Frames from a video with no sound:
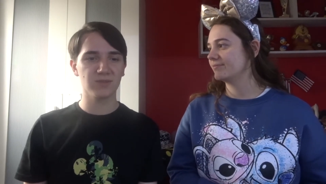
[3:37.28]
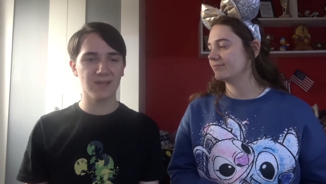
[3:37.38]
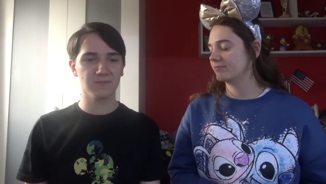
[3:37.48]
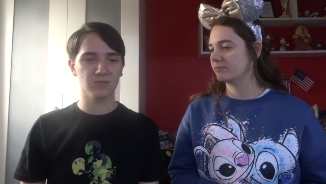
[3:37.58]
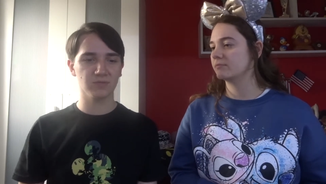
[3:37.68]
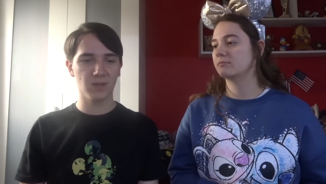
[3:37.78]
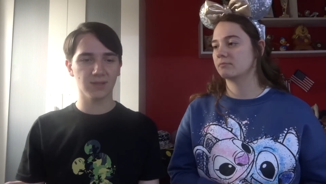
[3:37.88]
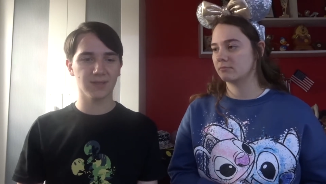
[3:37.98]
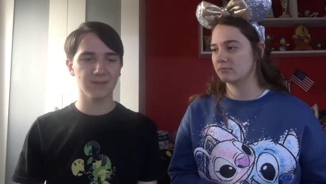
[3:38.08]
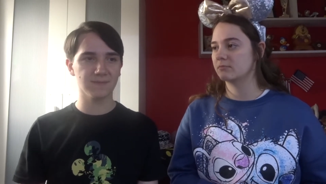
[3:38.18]
Speaker 1: elephants,
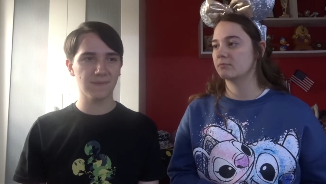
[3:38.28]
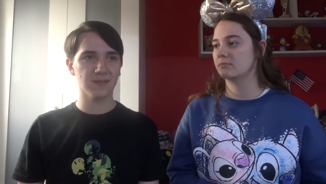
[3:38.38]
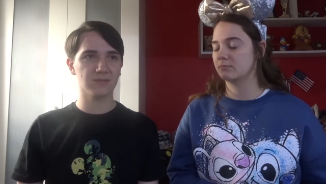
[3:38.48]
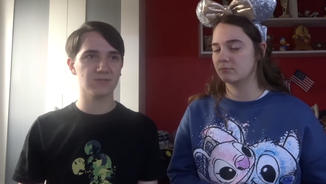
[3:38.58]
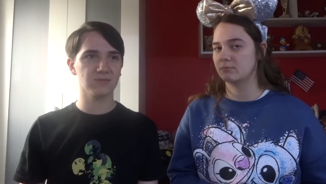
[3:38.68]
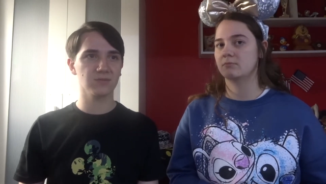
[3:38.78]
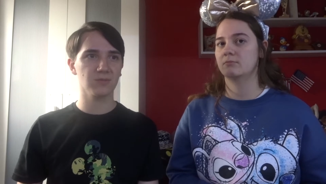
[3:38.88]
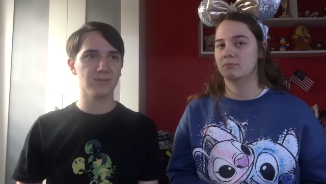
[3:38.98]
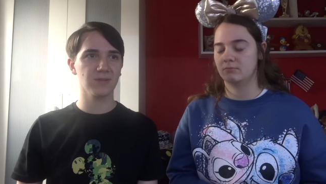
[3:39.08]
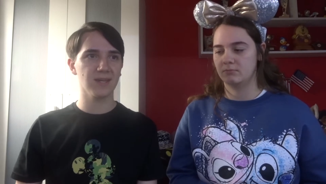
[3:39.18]
monkeys, things.
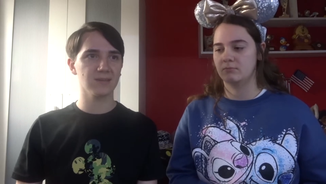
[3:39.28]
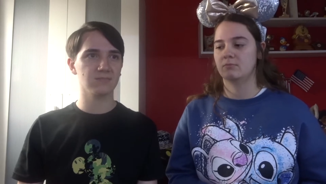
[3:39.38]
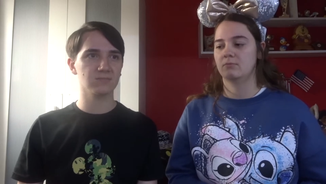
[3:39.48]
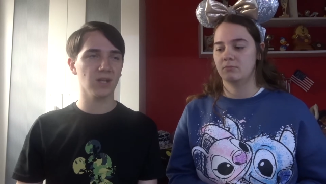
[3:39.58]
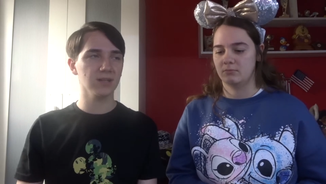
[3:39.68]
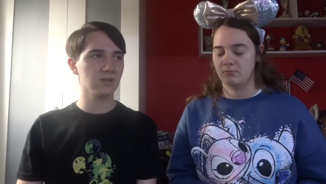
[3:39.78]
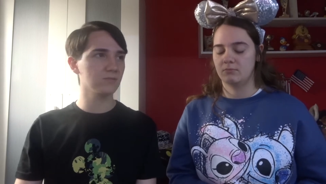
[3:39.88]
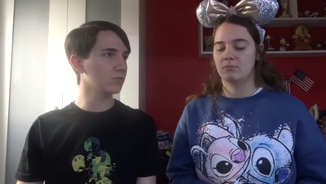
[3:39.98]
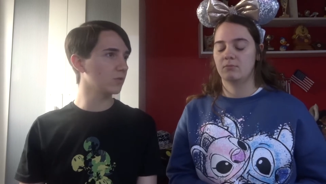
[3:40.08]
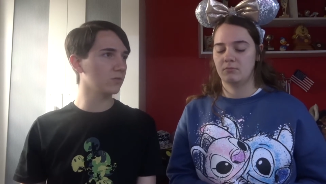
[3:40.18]
You you hear them tiger
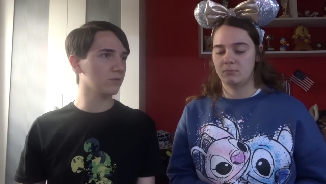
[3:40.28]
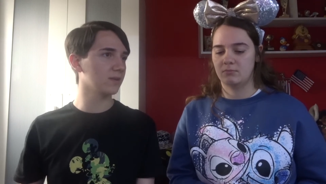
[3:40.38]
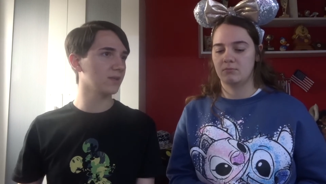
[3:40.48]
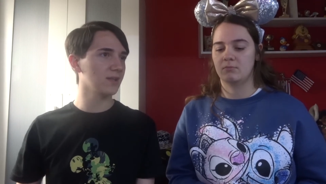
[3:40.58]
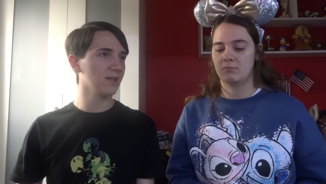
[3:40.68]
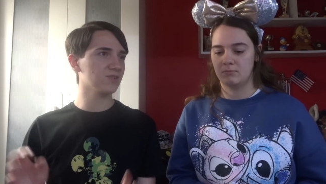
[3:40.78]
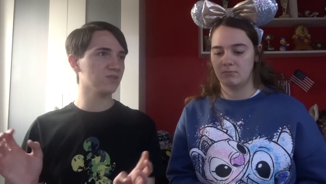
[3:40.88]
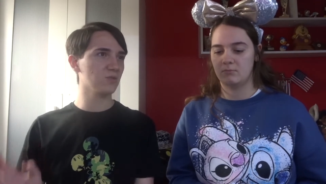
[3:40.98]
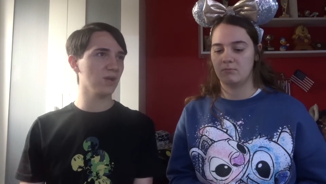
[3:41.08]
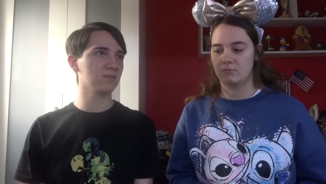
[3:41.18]
roar, and it's
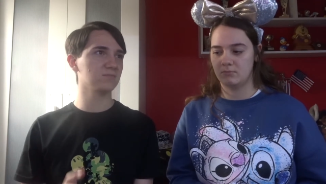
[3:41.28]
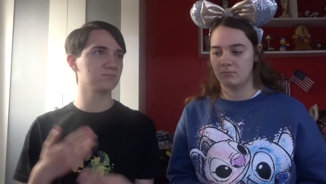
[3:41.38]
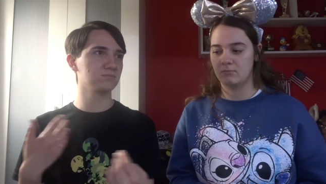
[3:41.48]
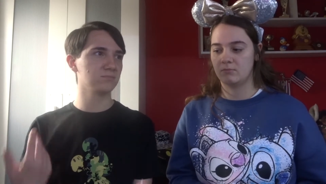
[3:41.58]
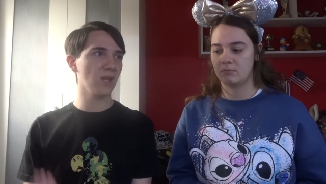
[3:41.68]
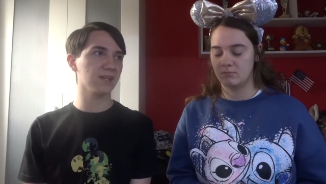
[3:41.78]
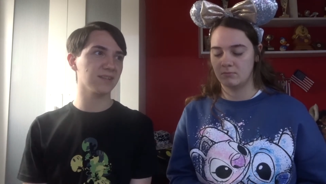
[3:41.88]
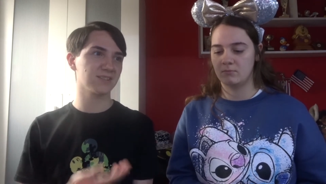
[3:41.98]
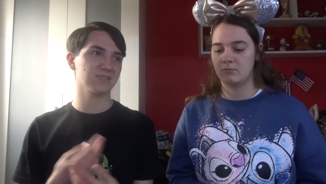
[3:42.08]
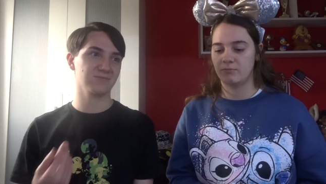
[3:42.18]
just quite
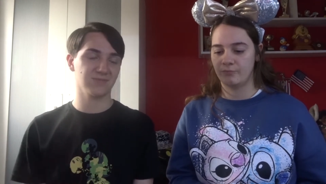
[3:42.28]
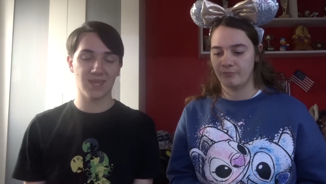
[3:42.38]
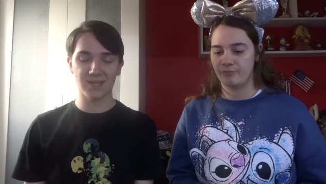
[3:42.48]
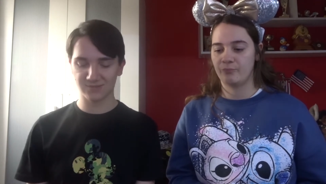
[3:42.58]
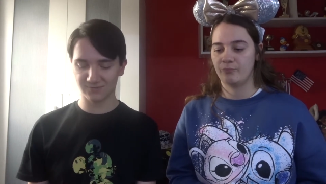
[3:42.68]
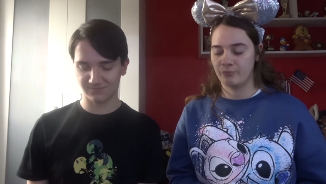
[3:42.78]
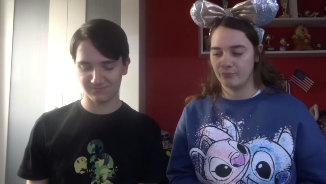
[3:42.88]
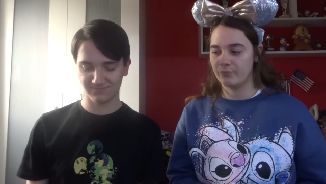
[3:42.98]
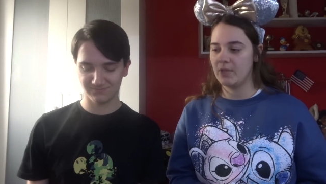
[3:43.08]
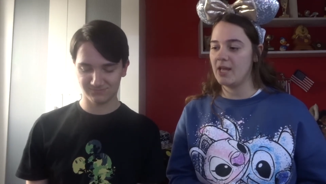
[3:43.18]
nice, I guess.
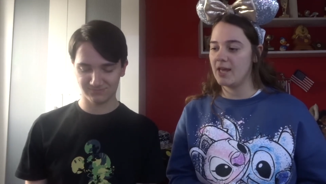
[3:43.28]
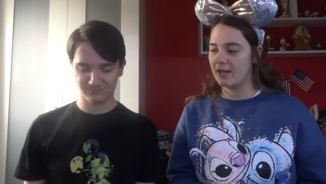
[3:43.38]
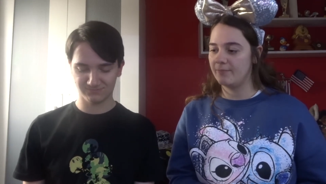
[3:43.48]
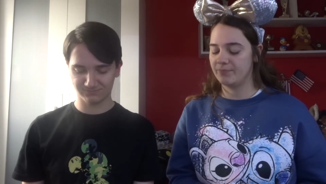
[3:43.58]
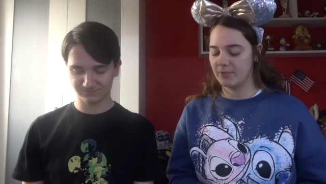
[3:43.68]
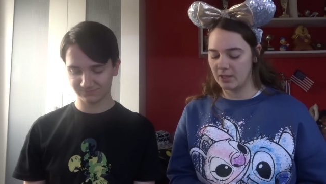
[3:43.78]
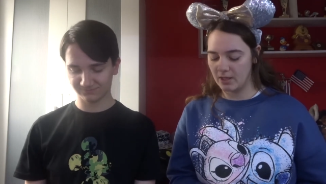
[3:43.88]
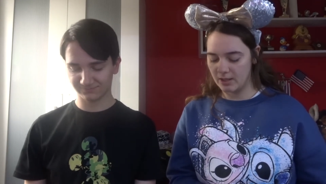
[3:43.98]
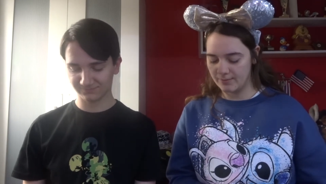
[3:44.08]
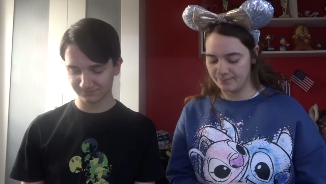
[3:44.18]
Speaker 2: Yeah.
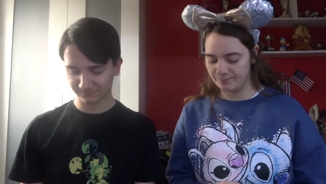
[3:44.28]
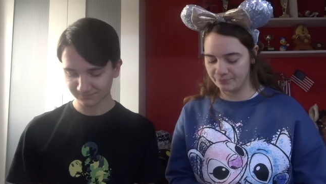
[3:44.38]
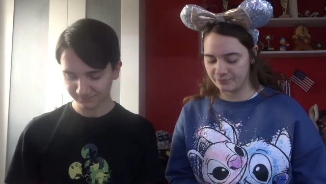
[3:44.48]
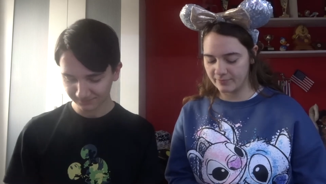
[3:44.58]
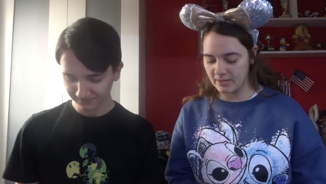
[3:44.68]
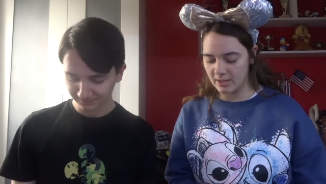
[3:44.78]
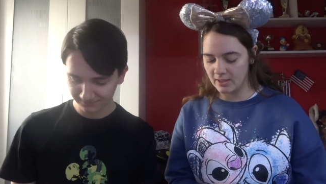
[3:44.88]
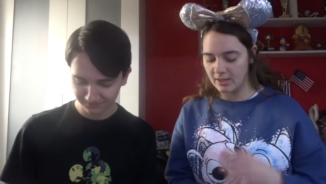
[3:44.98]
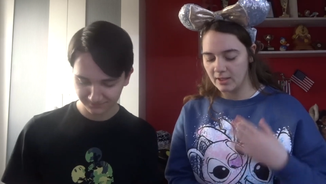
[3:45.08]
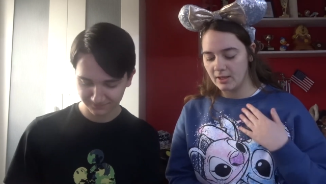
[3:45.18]
Um,
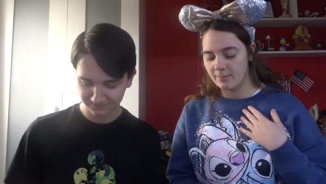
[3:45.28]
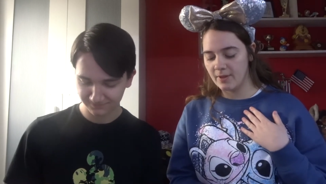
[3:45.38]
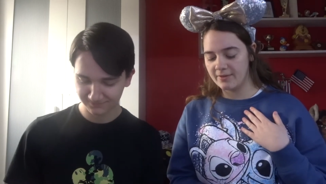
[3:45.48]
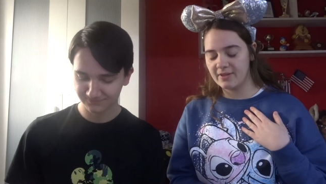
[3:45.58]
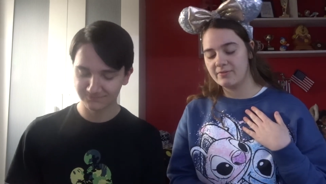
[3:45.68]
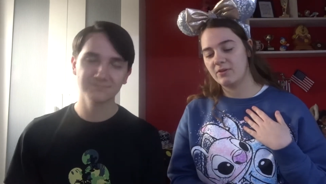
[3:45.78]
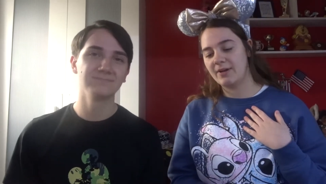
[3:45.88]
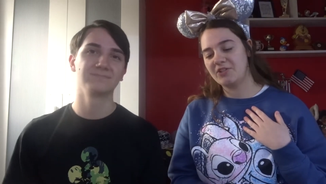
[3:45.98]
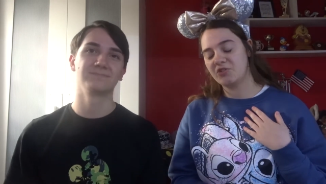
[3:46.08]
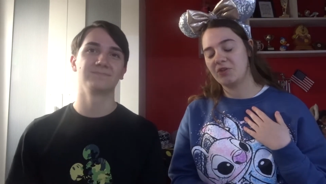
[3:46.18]
my favourite
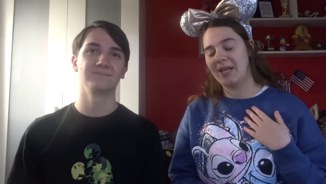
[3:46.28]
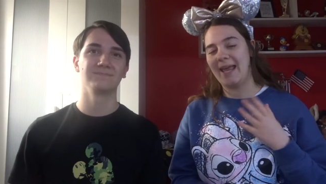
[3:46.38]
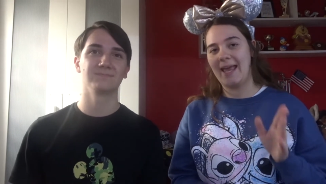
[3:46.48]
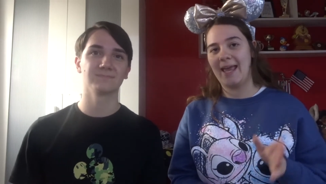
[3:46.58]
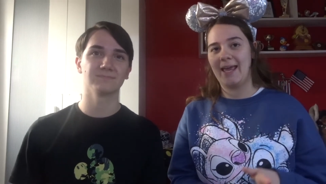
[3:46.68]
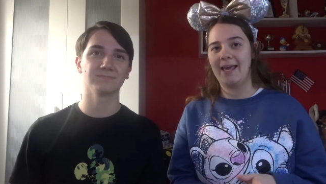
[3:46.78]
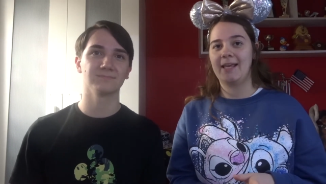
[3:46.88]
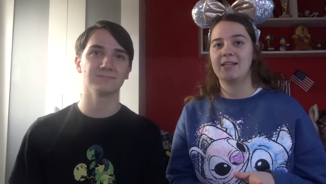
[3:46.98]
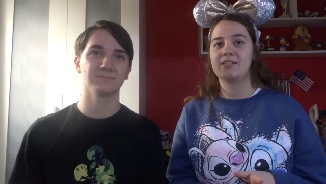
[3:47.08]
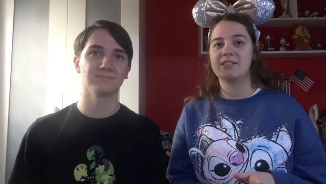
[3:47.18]
restaurant
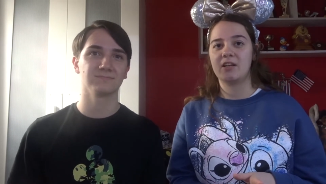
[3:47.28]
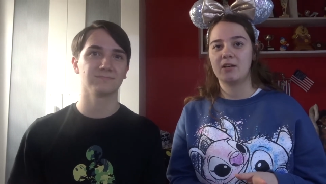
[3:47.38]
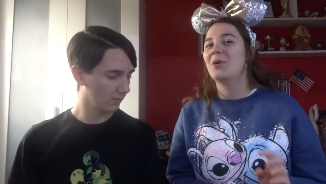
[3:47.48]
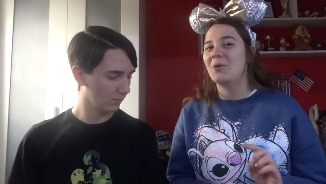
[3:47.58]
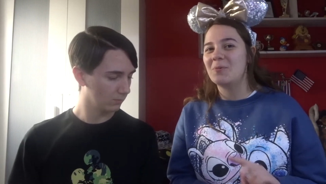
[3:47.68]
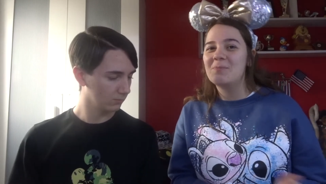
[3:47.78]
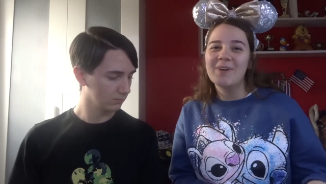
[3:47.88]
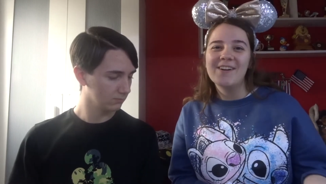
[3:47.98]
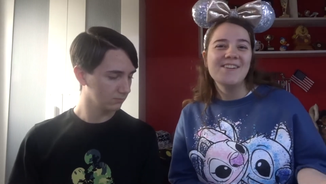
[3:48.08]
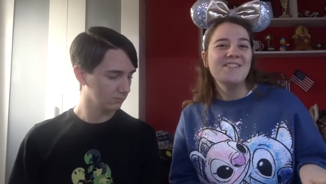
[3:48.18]
is
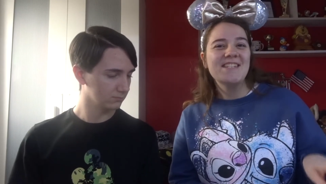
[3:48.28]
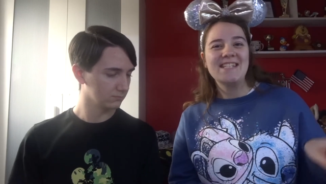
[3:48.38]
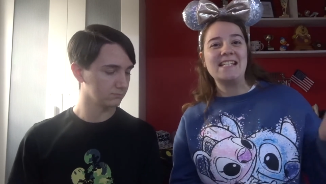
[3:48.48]
Verge de